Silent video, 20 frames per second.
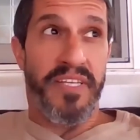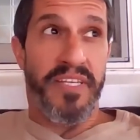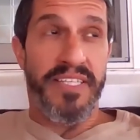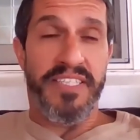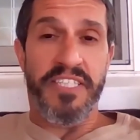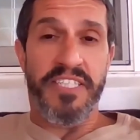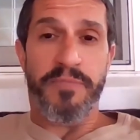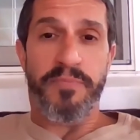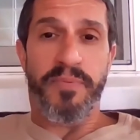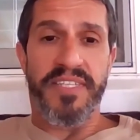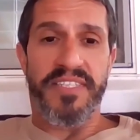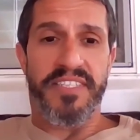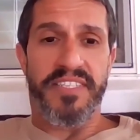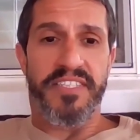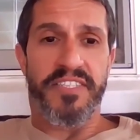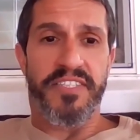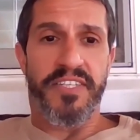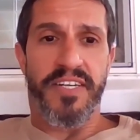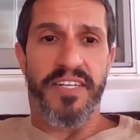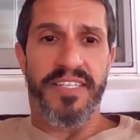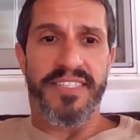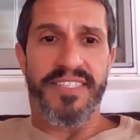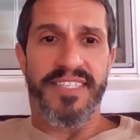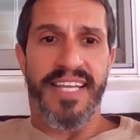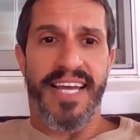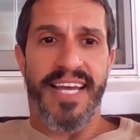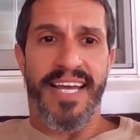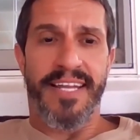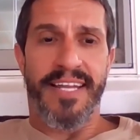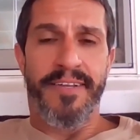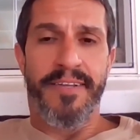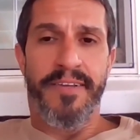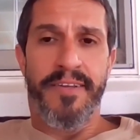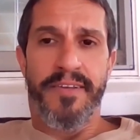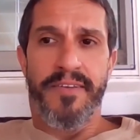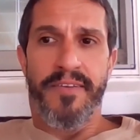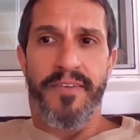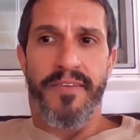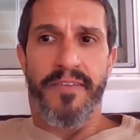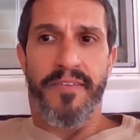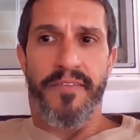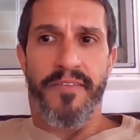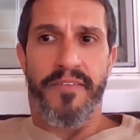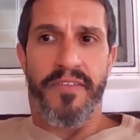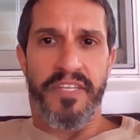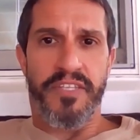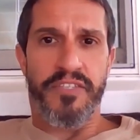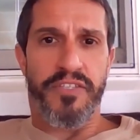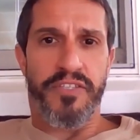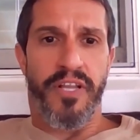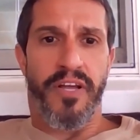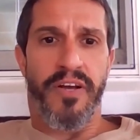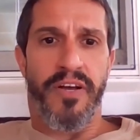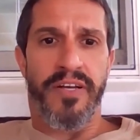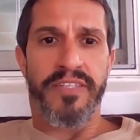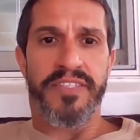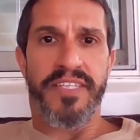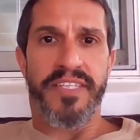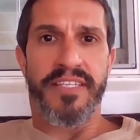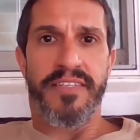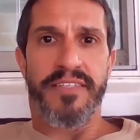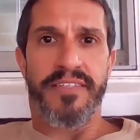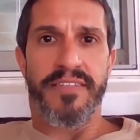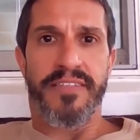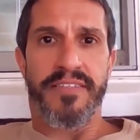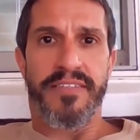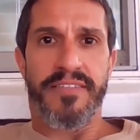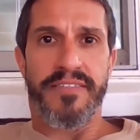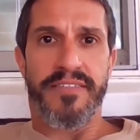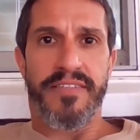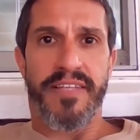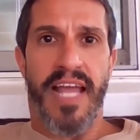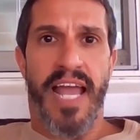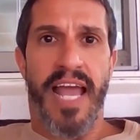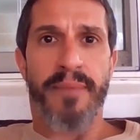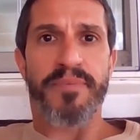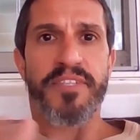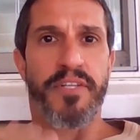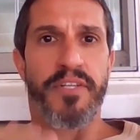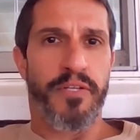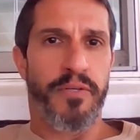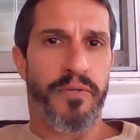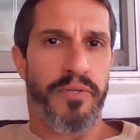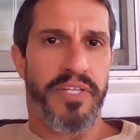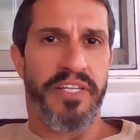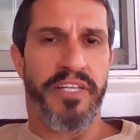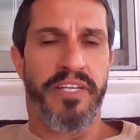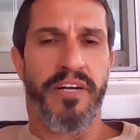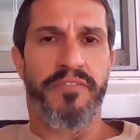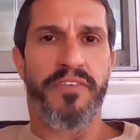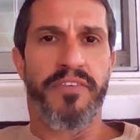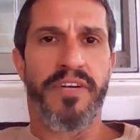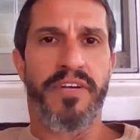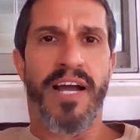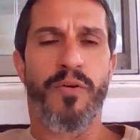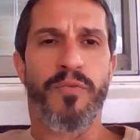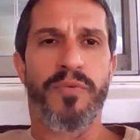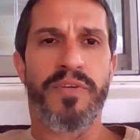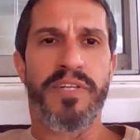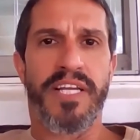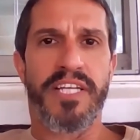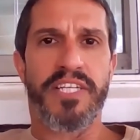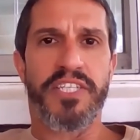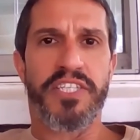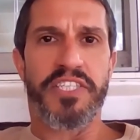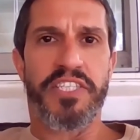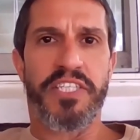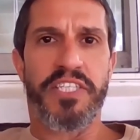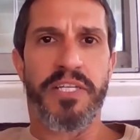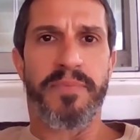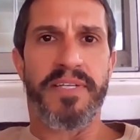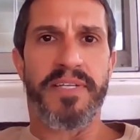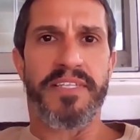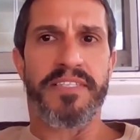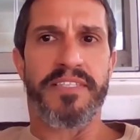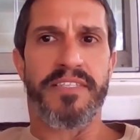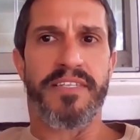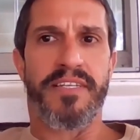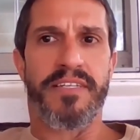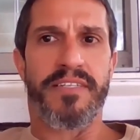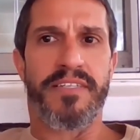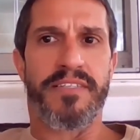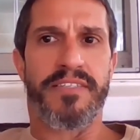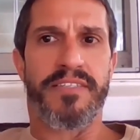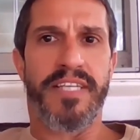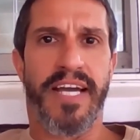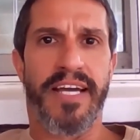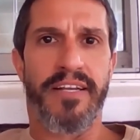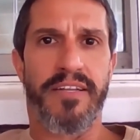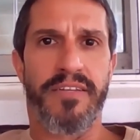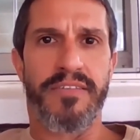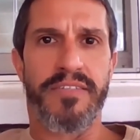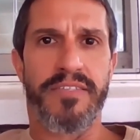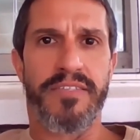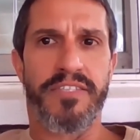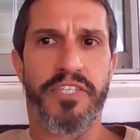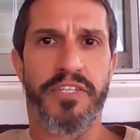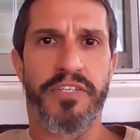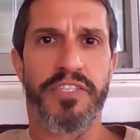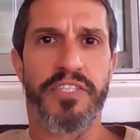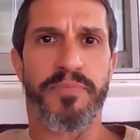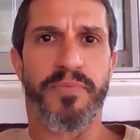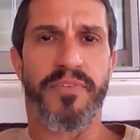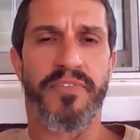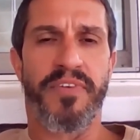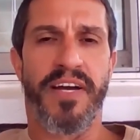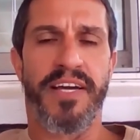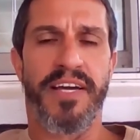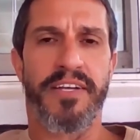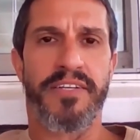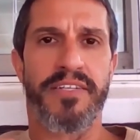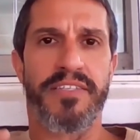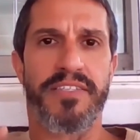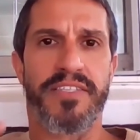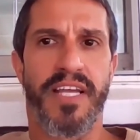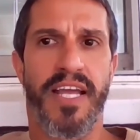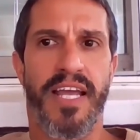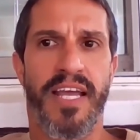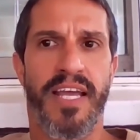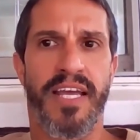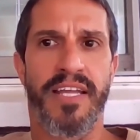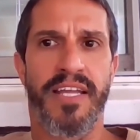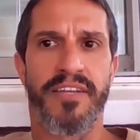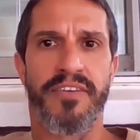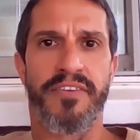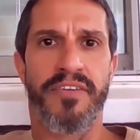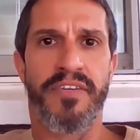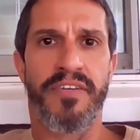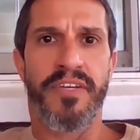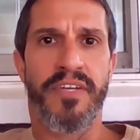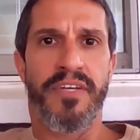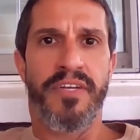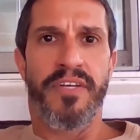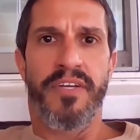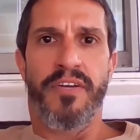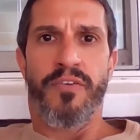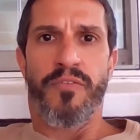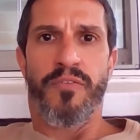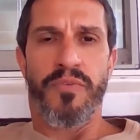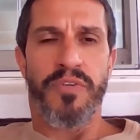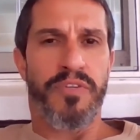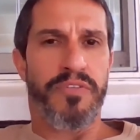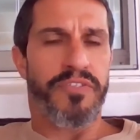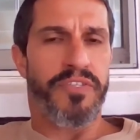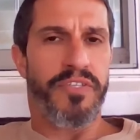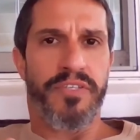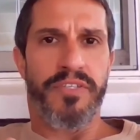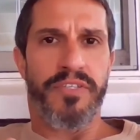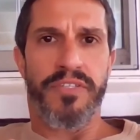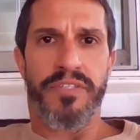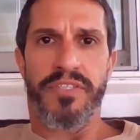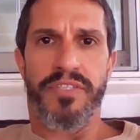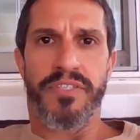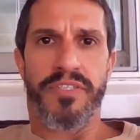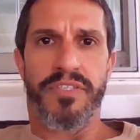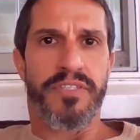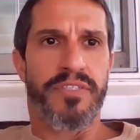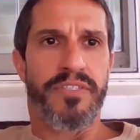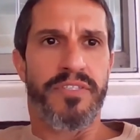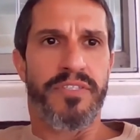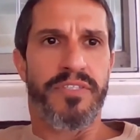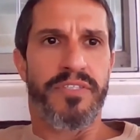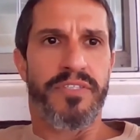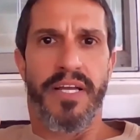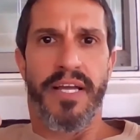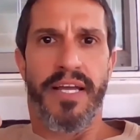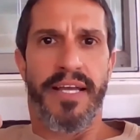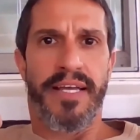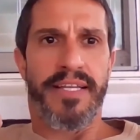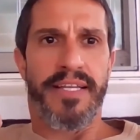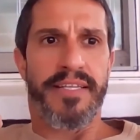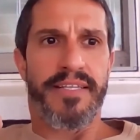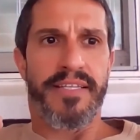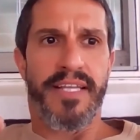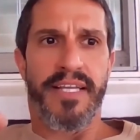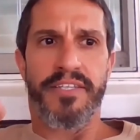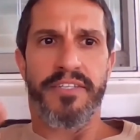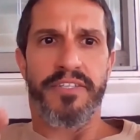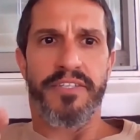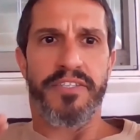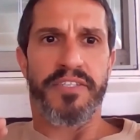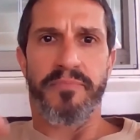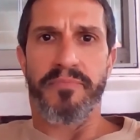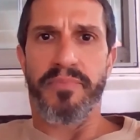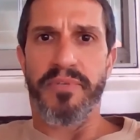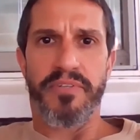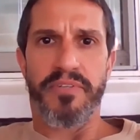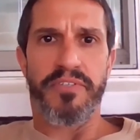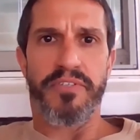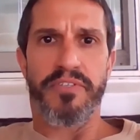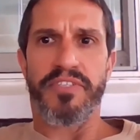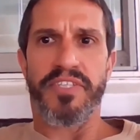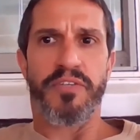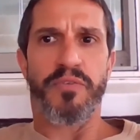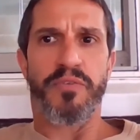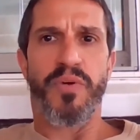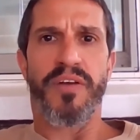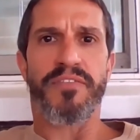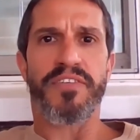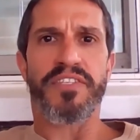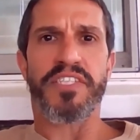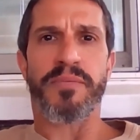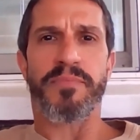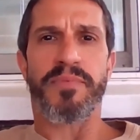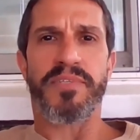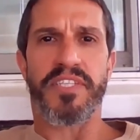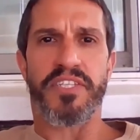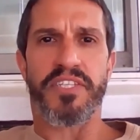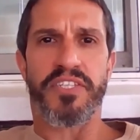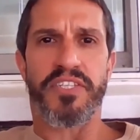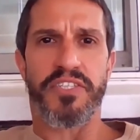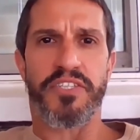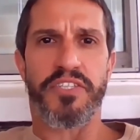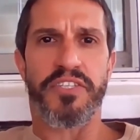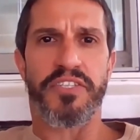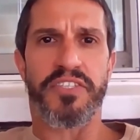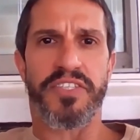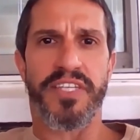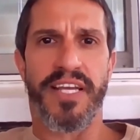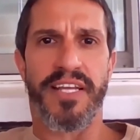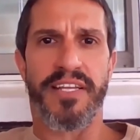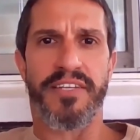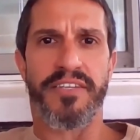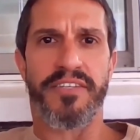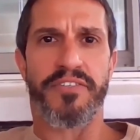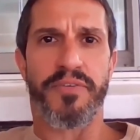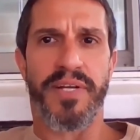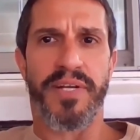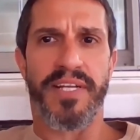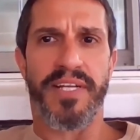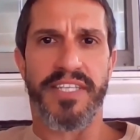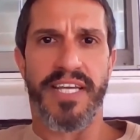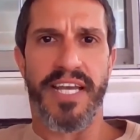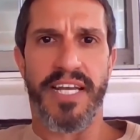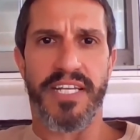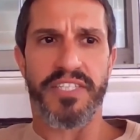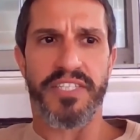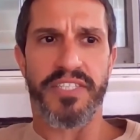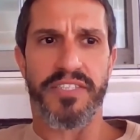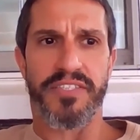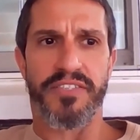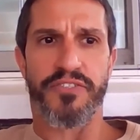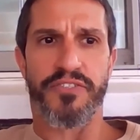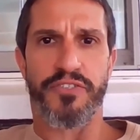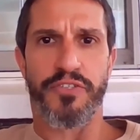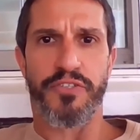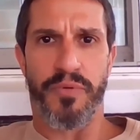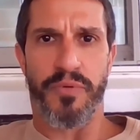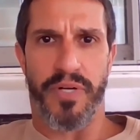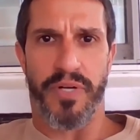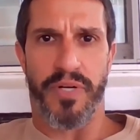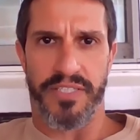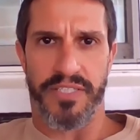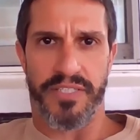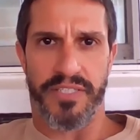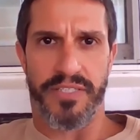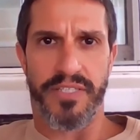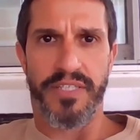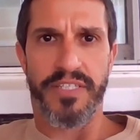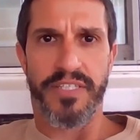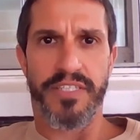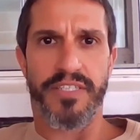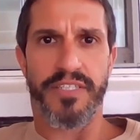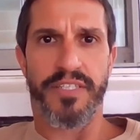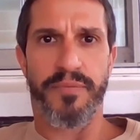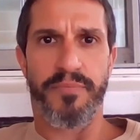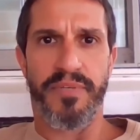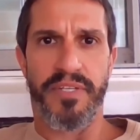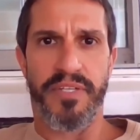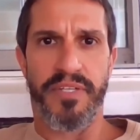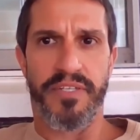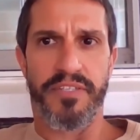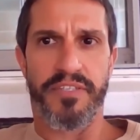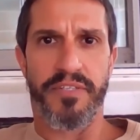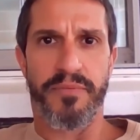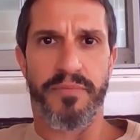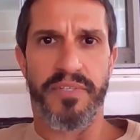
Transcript: easiest place to start is that these laws absolutely govern our relationship as title insurance providers and realtors and lenders and builders and whoever's in a position to send transactions to us to be